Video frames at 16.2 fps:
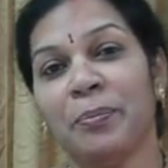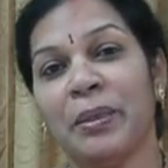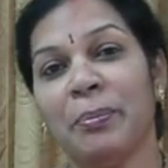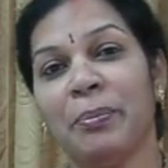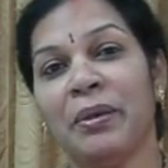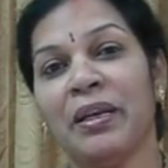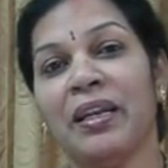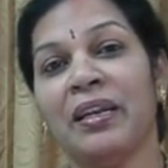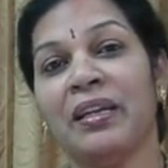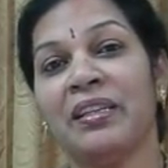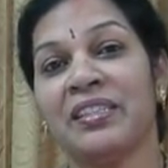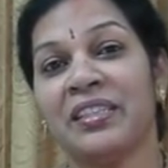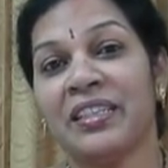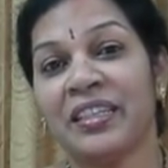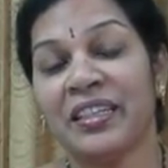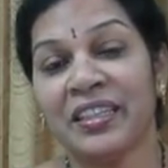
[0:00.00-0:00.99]
people
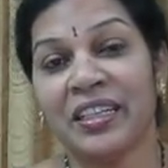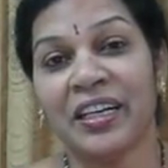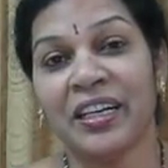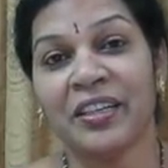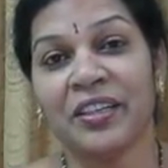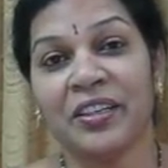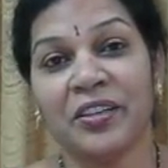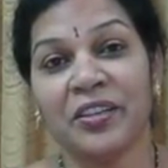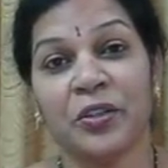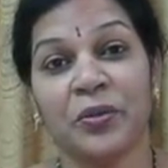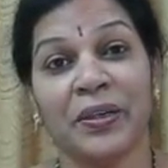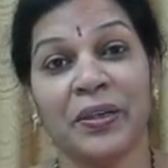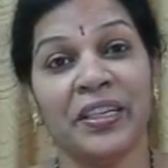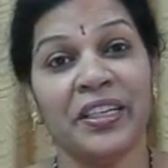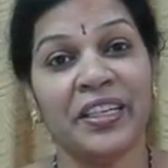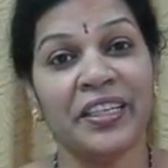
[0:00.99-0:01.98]
said that
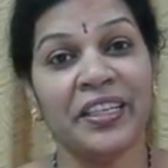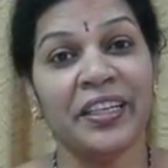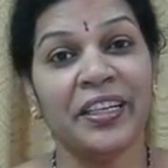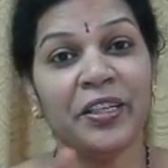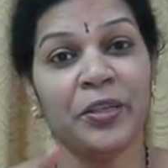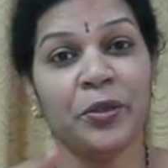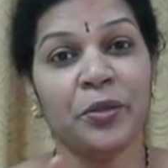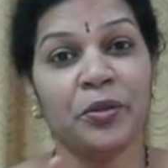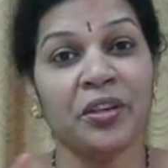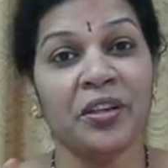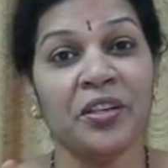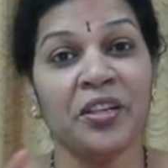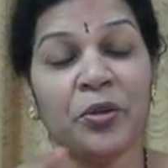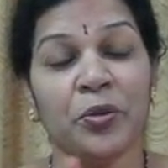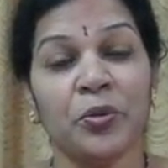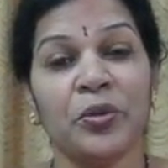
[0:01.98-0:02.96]
28 to
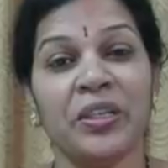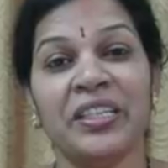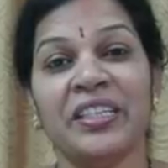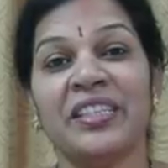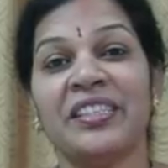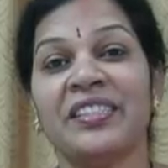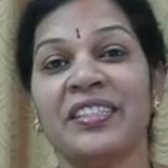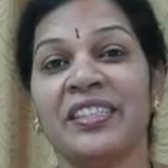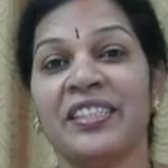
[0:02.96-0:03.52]
32 years